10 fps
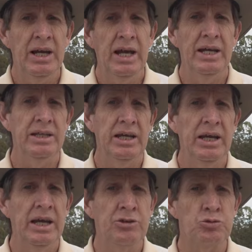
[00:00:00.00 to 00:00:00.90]
And
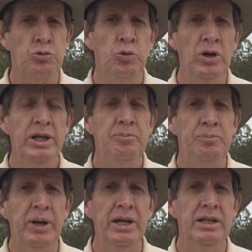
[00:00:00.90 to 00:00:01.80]
it's really
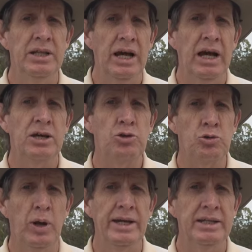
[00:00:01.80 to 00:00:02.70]
been a
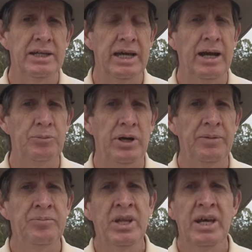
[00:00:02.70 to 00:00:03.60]
great camera.
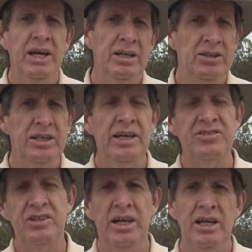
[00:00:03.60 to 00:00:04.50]

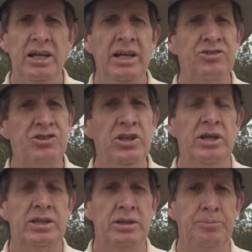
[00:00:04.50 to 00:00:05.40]
Yes, it's
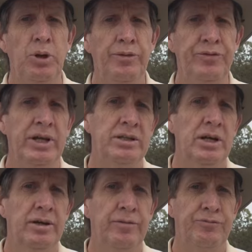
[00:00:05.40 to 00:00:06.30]
not the perfect
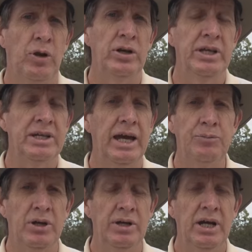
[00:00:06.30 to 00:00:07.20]
vlogging
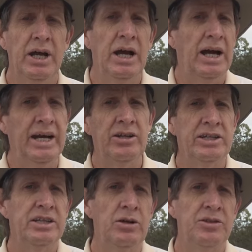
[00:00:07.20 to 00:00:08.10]
camera. And I
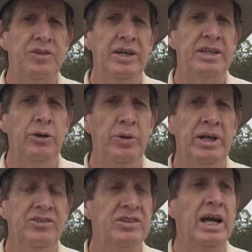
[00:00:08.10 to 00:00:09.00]
don't think there
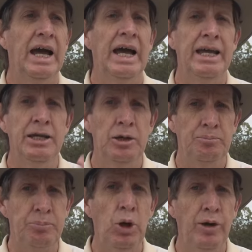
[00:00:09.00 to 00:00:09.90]
is a
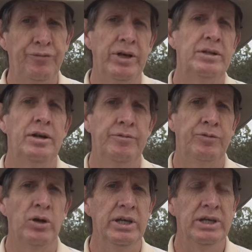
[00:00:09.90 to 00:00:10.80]
perfect
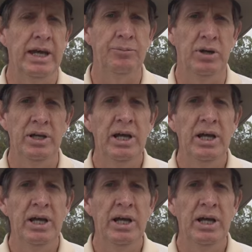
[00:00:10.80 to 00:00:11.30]
vlogging camera.